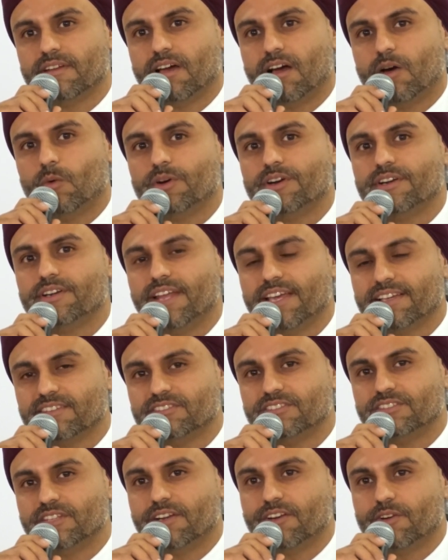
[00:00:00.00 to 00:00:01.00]
our
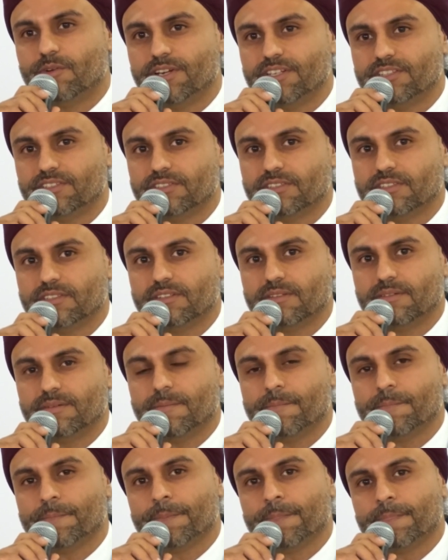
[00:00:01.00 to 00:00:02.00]
next generation
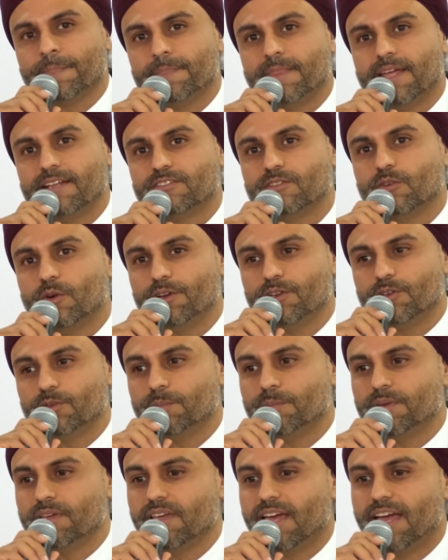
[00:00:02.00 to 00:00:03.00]
that's going to
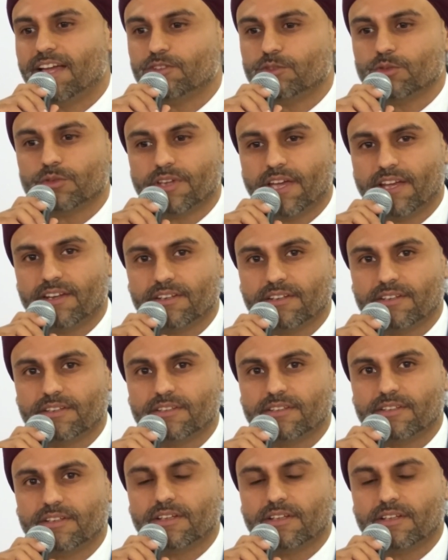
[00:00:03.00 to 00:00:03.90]
be educated